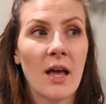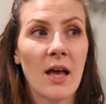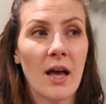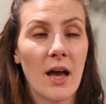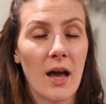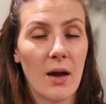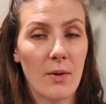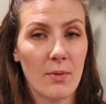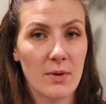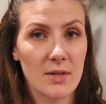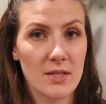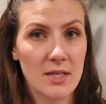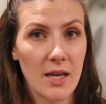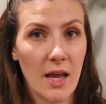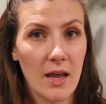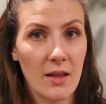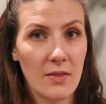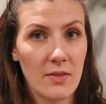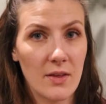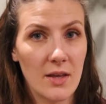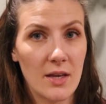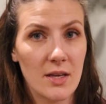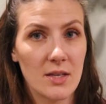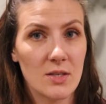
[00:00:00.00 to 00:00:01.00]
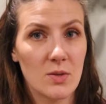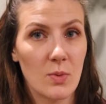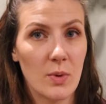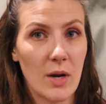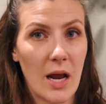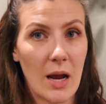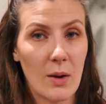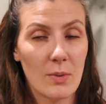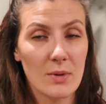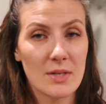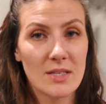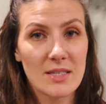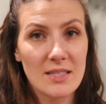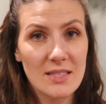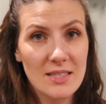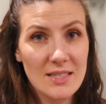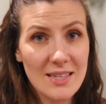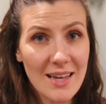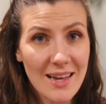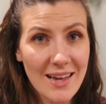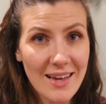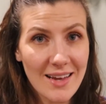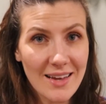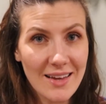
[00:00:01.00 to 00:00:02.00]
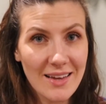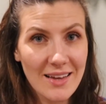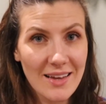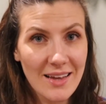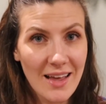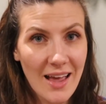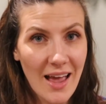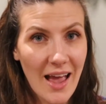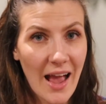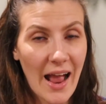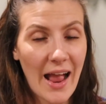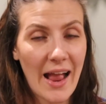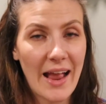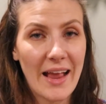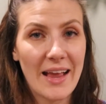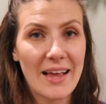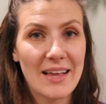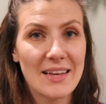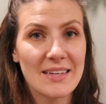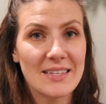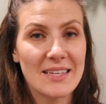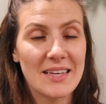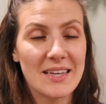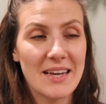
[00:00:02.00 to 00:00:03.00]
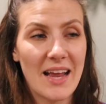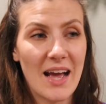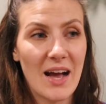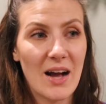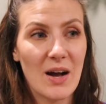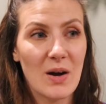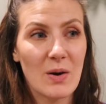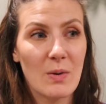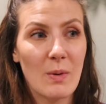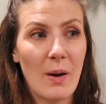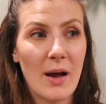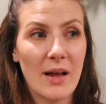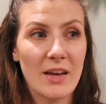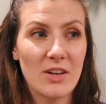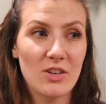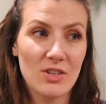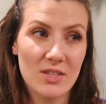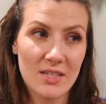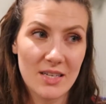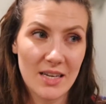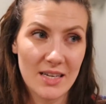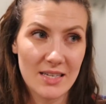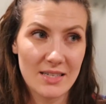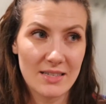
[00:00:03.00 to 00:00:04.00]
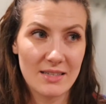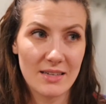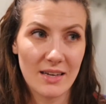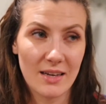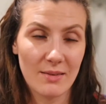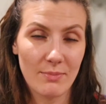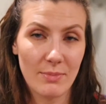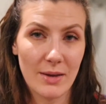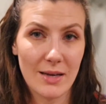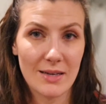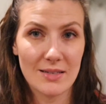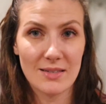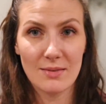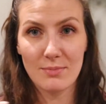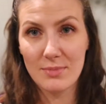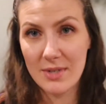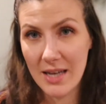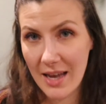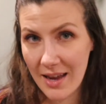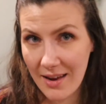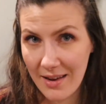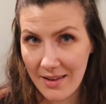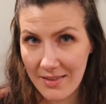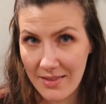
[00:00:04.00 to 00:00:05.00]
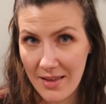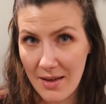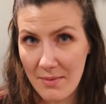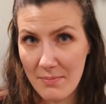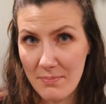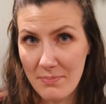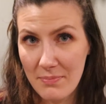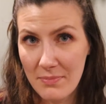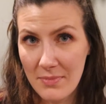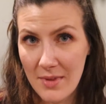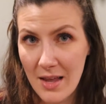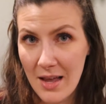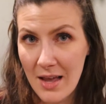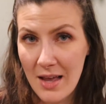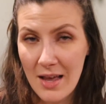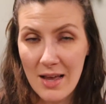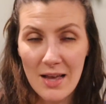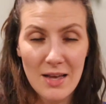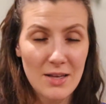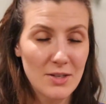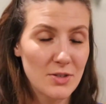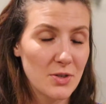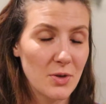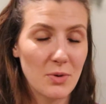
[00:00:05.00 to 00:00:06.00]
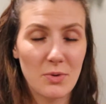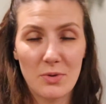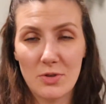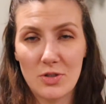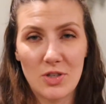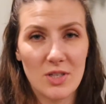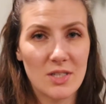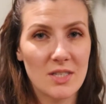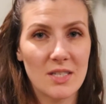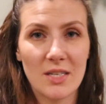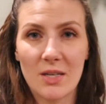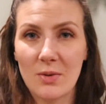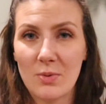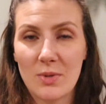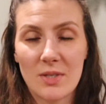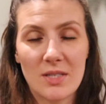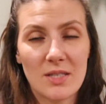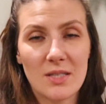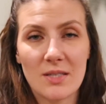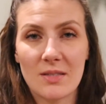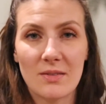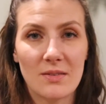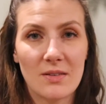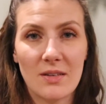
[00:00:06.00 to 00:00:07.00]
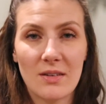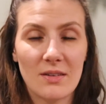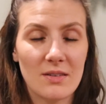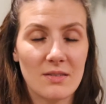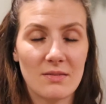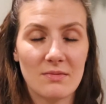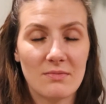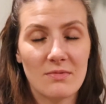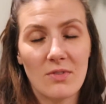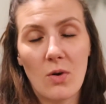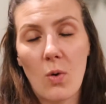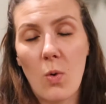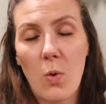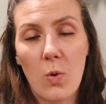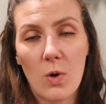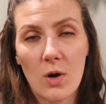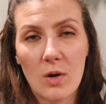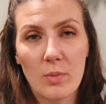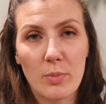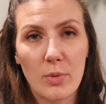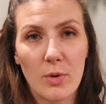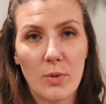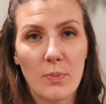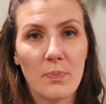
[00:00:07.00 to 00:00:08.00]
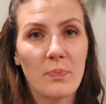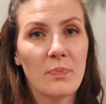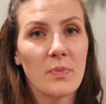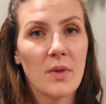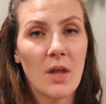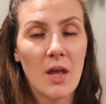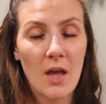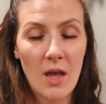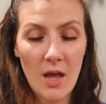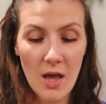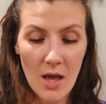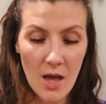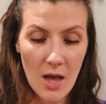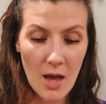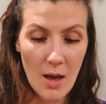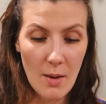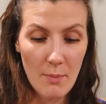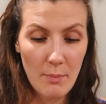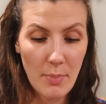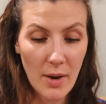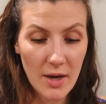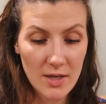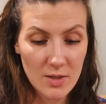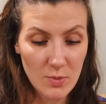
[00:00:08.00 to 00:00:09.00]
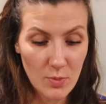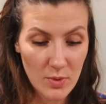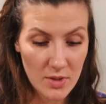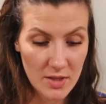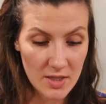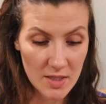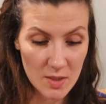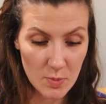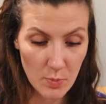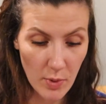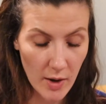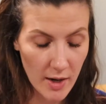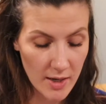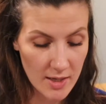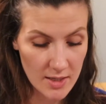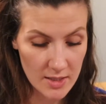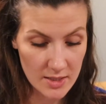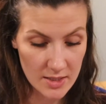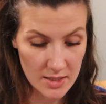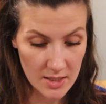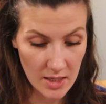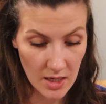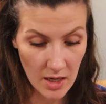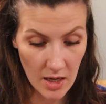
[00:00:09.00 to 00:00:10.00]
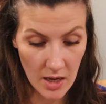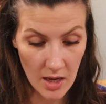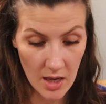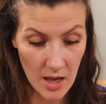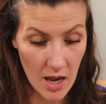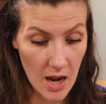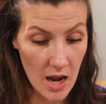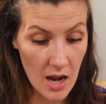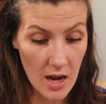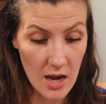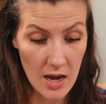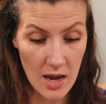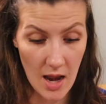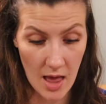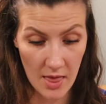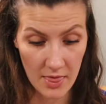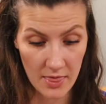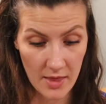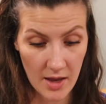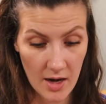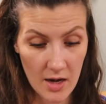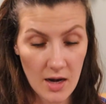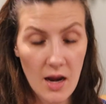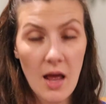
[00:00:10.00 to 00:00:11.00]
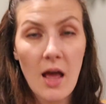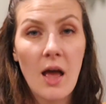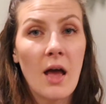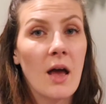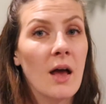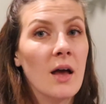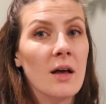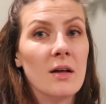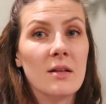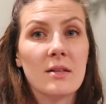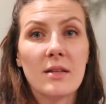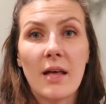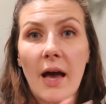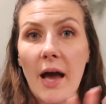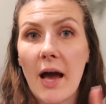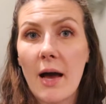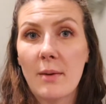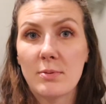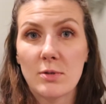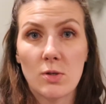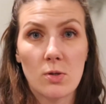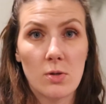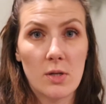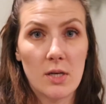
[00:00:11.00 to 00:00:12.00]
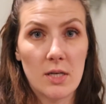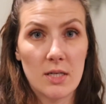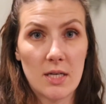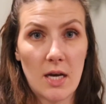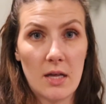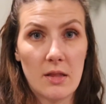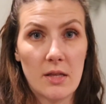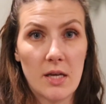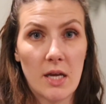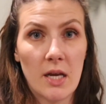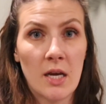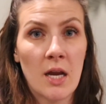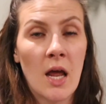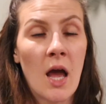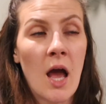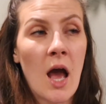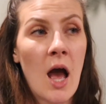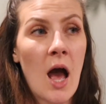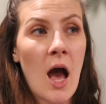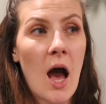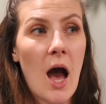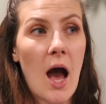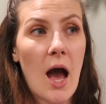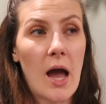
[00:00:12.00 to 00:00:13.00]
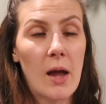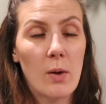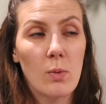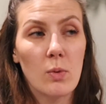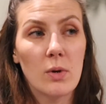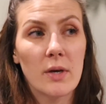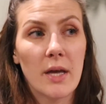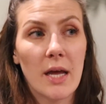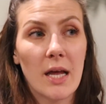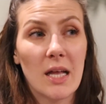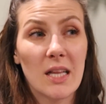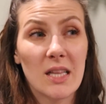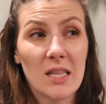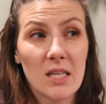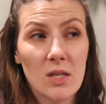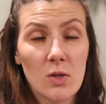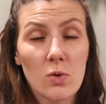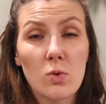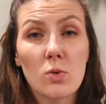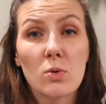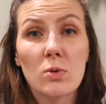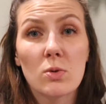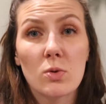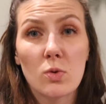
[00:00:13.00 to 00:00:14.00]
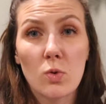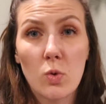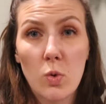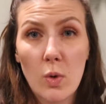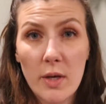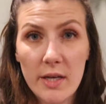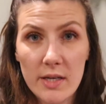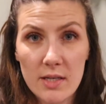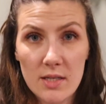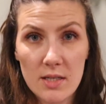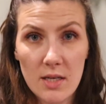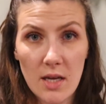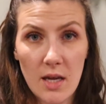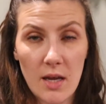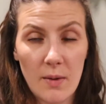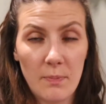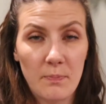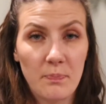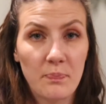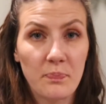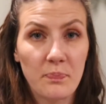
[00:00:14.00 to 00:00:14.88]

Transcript: I would take these when I was sick, and now I just get sick because I'm taking them. So it was horrible. But with this pregnancy, nothing, absolutely nothing. I will get a little queasy